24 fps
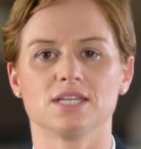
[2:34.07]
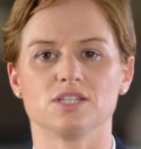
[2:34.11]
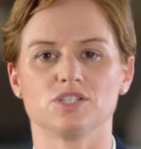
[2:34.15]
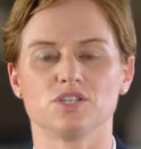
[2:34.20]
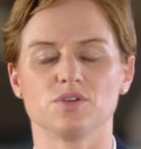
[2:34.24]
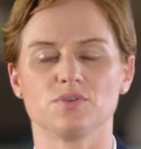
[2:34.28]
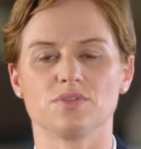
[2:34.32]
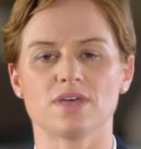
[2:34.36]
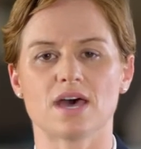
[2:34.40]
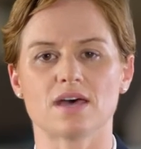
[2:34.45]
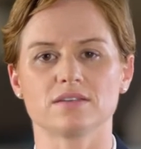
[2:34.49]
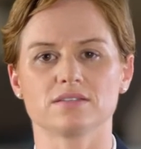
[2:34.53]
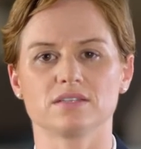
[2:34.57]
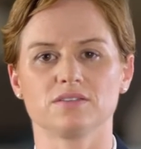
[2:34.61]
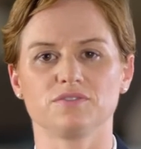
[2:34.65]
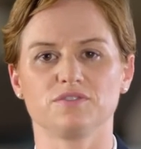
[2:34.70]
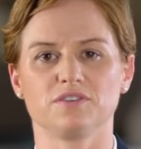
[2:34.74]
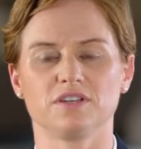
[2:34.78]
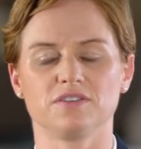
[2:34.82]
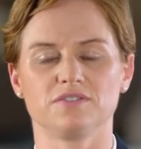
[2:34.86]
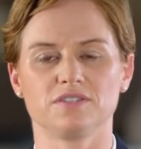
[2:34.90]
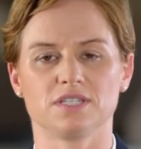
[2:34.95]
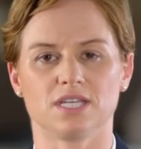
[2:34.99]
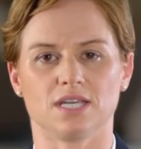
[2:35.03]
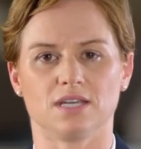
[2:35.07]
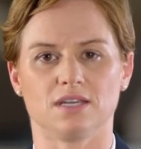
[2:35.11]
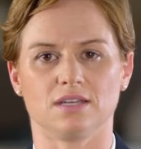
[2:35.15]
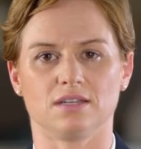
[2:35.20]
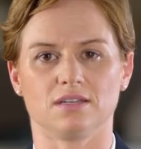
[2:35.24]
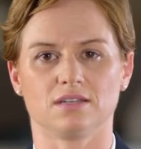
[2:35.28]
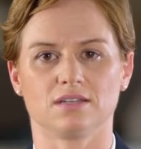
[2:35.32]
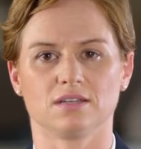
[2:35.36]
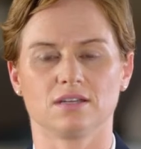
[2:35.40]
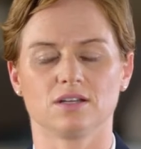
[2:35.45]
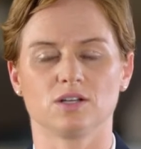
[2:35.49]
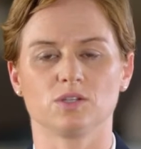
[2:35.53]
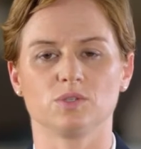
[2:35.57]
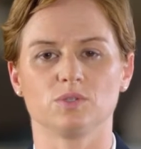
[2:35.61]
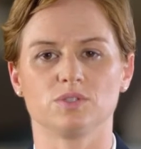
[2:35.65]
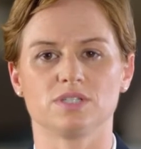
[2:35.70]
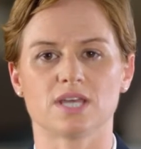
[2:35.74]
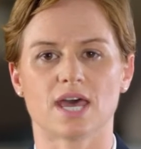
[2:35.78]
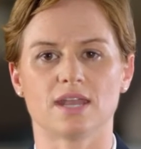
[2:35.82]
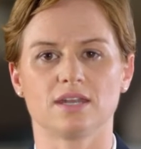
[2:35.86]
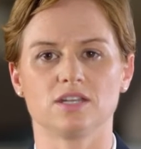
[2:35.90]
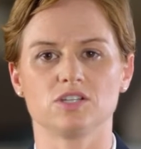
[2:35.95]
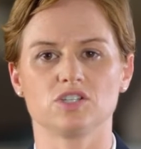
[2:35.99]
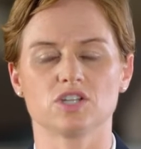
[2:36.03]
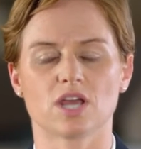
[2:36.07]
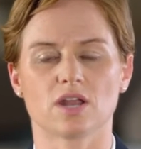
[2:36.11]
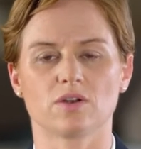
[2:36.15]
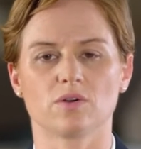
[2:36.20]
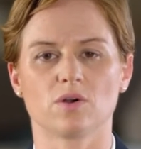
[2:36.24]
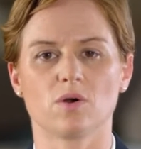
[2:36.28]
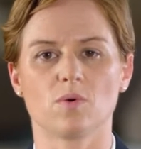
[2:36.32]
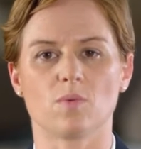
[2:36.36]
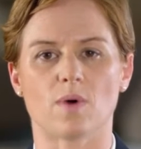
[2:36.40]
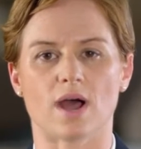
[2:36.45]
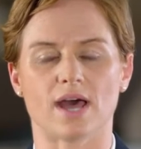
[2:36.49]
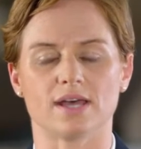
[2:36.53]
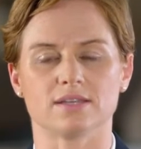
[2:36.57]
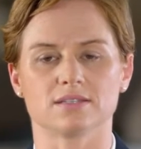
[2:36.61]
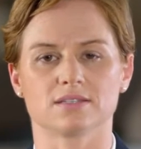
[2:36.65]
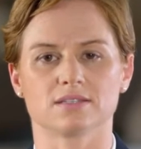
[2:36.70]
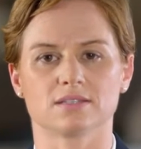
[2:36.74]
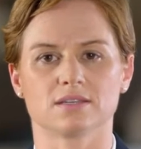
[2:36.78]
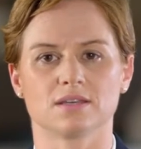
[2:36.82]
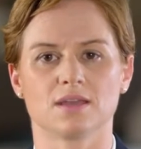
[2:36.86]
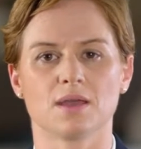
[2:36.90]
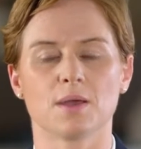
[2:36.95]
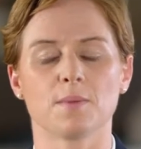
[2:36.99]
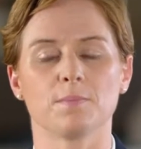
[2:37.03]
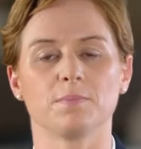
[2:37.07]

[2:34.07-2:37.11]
In 2015, Lieutenant General West